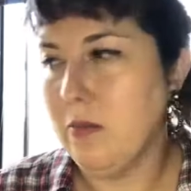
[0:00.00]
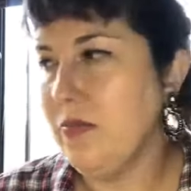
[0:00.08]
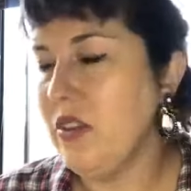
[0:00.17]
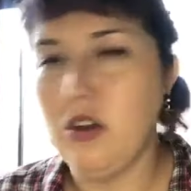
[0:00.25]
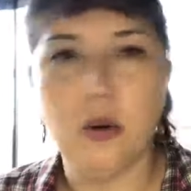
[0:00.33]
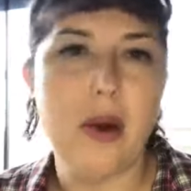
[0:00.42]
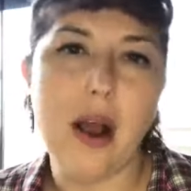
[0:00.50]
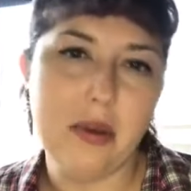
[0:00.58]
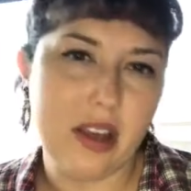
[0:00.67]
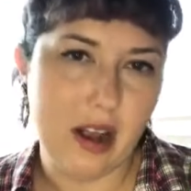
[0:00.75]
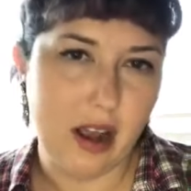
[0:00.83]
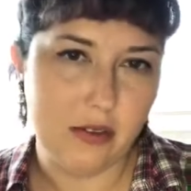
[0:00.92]
you're probably
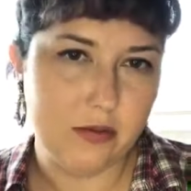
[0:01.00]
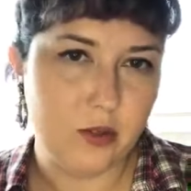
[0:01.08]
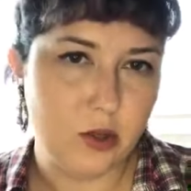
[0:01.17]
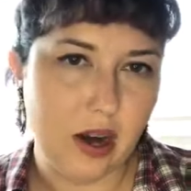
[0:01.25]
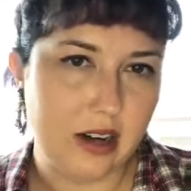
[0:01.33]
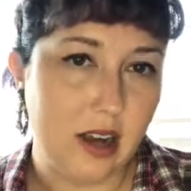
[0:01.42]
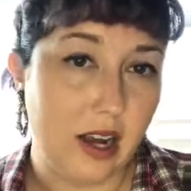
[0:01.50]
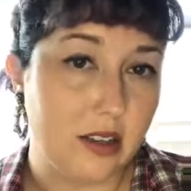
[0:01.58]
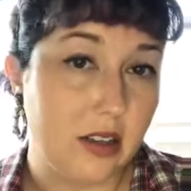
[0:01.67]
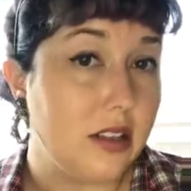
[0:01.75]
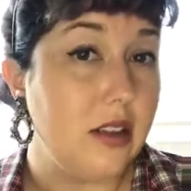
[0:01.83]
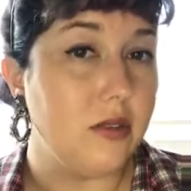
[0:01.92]
going to have direct
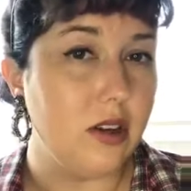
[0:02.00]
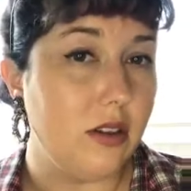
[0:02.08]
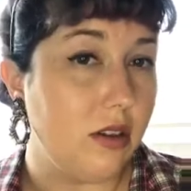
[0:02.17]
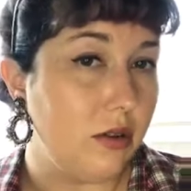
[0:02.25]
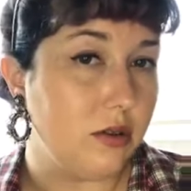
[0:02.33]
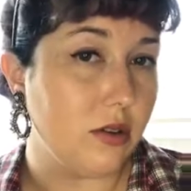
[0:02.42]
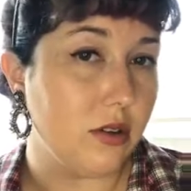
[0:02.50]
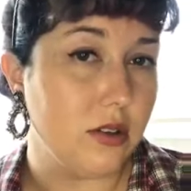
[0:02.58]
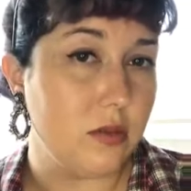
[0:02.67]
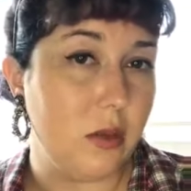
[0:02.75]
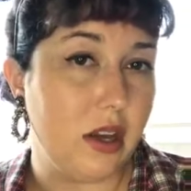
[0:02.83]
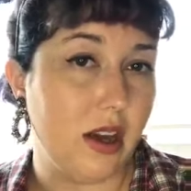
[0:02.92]
access even to the users
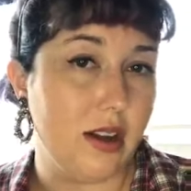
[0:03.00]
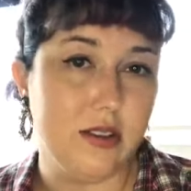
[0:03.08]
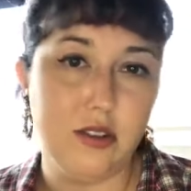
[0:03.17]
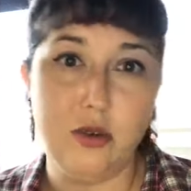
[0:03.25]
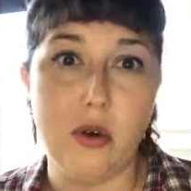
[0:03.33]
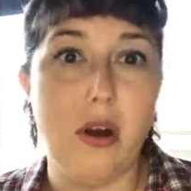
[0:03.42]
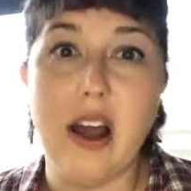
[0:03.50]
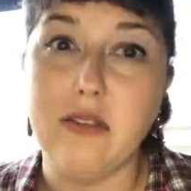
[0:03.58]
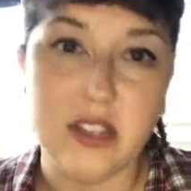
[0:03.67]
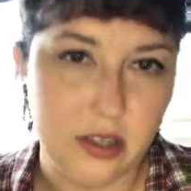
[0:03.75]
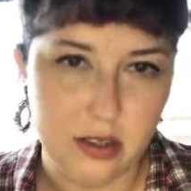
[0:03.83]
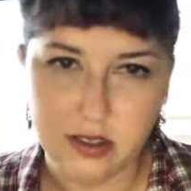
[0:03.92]
because you don't have a
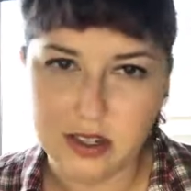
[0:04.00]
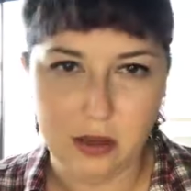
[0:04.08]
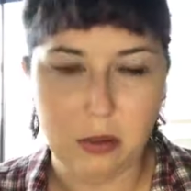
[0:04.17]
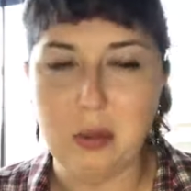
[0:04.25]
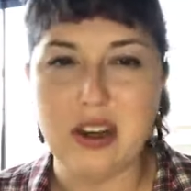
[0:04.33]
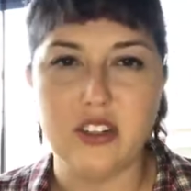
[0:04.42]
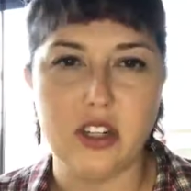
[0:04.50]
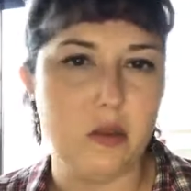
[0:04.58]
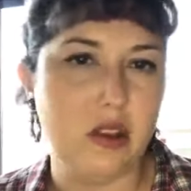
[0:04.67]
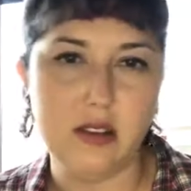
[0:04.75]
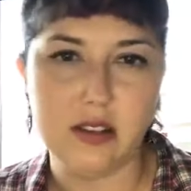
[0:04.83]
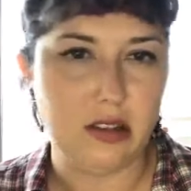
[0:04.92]
sales team. It might just be
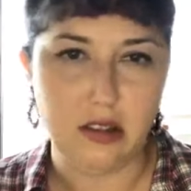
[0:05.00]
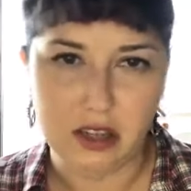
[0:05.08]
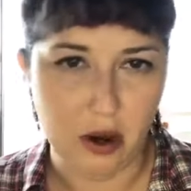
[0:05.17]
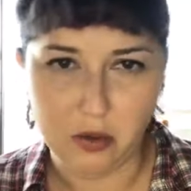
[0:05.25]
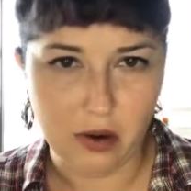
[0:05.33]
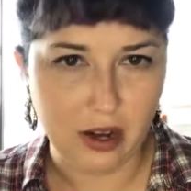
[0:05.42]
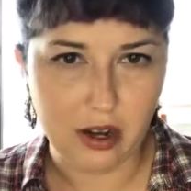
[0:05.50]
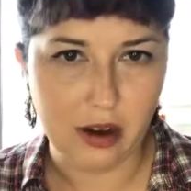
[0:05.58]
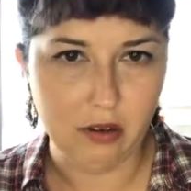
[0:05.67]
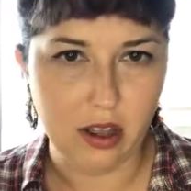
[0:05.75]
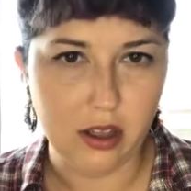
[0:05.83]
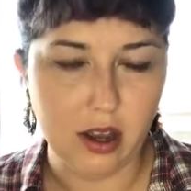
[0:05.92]
the CEO running
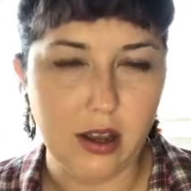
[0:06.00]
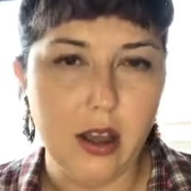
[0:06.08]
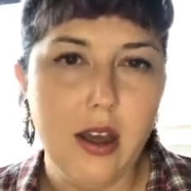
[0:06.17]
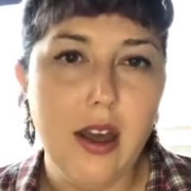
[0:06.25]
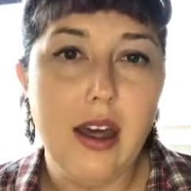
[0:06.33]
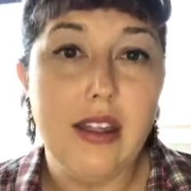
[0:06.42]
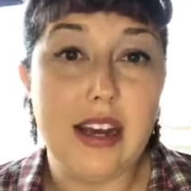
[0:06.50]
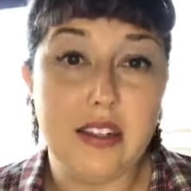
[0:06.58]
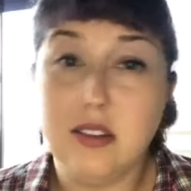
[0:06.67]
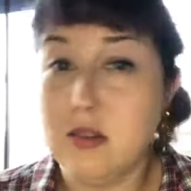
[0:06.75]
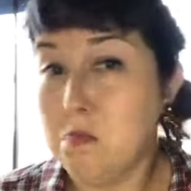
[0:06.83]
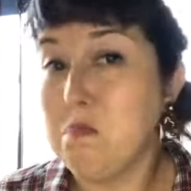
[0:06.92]
everything.
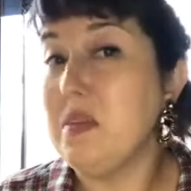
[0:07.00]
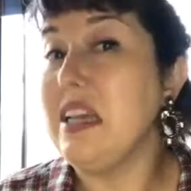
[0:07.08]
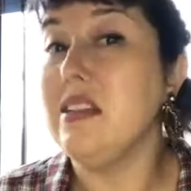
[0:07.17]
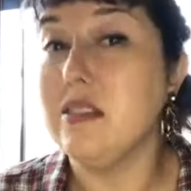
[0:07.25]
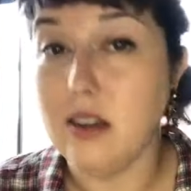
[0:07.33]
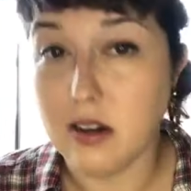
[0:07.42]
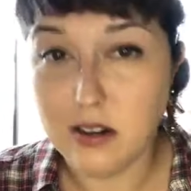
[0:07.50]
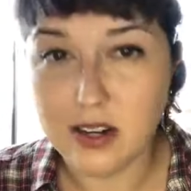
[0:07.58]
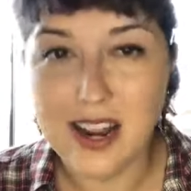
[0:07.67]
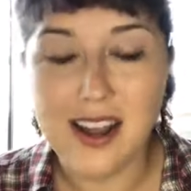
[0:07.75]
That's easier.